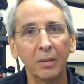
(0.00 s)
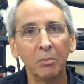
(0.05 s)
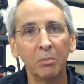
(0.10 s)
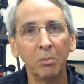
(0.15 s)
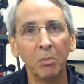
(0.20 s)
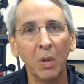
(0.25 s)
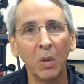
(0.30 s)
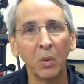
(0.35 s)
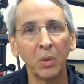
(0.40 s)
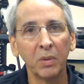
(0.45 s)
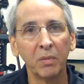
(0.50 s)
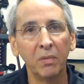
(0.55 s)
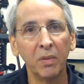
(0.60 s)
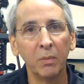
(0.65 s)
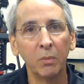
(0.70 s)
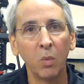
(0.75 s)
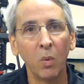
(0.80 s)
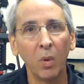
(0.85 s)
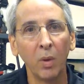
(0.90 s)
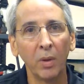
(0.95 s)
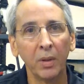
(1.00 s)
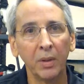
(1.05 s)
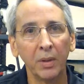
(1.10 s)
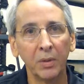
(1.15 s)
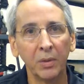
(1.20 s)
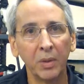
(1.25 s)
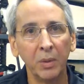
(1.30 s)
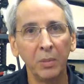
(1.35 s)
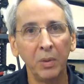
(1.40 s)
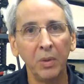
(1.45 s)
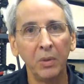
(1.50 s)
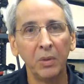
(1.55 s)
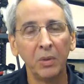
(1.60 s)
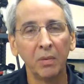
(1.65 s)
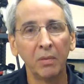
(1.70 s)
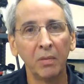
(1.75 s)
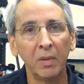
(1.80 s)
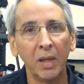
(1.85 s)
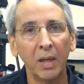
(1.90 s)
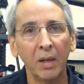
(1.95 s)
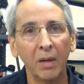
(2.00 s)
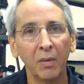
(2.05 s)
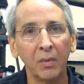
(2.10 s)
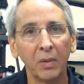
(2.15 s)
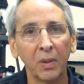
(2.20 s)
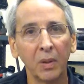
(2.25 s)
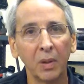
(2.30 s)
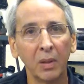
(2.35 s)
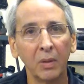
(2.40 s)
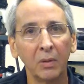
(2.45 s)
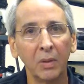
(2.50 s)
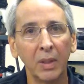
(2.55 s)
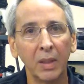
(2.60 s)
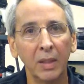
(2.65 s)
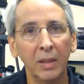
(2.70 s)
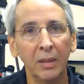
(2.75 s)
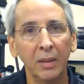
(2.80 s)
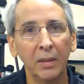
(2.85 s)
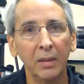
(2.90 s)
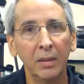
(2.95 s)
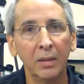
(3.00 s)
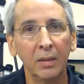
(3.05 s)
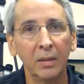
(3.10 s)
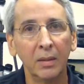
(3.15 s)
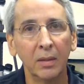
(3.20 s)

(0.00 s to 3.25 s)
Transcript: most water distribution valves are located